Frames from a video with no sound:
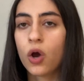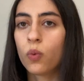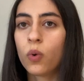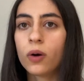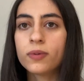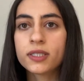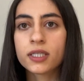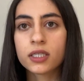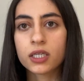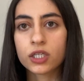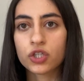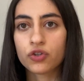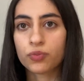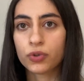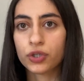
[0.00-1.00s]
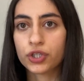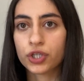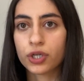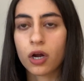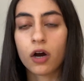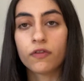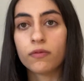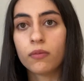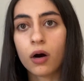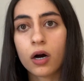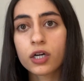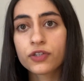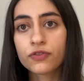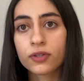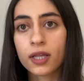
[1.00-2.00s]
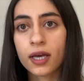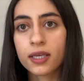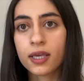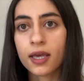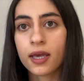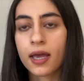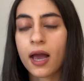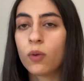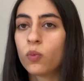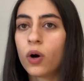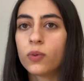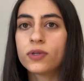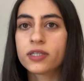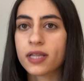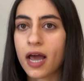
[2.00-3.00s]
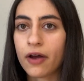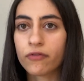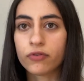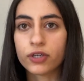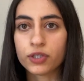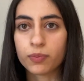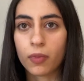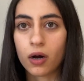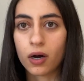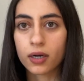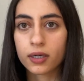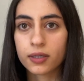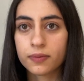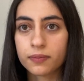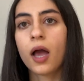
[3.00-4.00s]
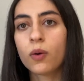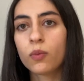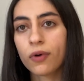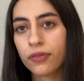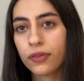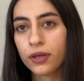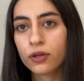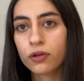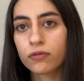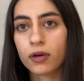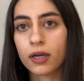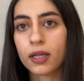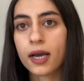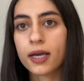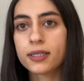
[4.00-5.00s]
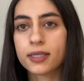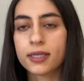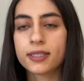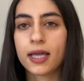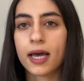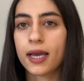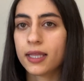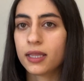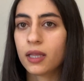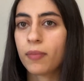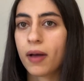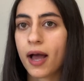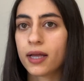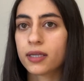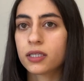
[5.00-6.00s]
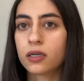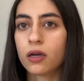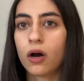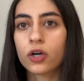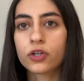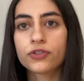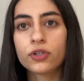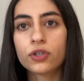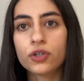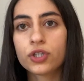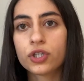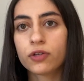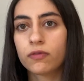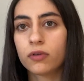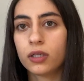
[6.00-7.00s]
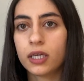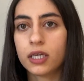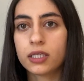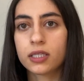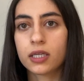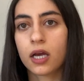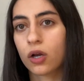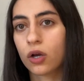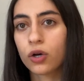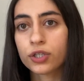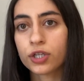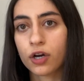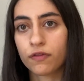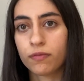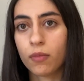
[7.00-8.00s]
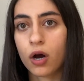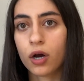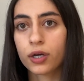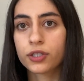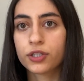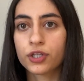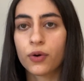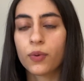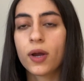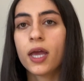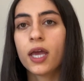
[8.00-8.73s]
what was the distribution of marks for that year, and what was the average mark. And one thing you'll realize is that in the past, Oxford used to release a cutoff mark. So